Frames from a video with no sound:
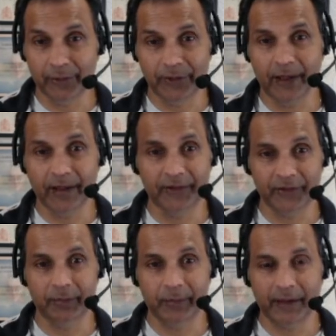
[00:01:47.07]
with that, I
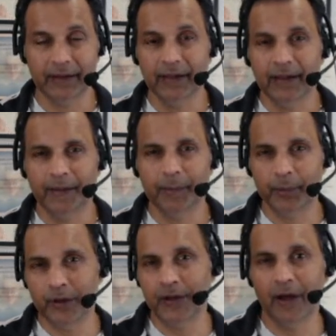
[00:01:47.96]
suspect. The
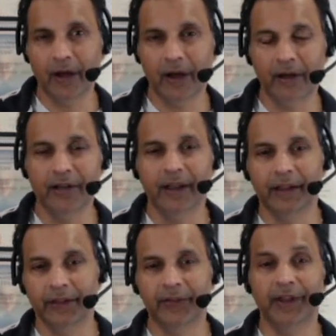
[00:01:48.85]
pre
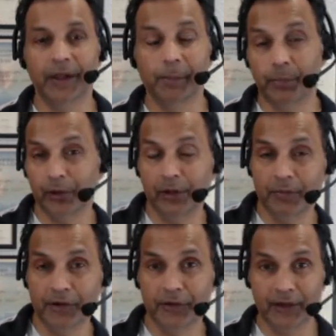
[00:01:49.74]
is the
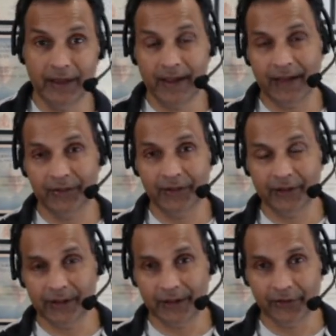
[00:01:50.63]
preliminary hazard
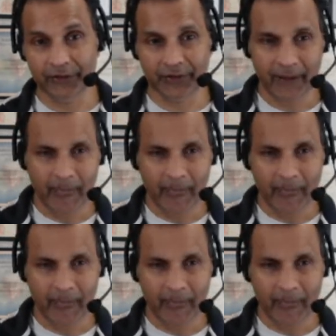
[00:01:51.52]
analysis.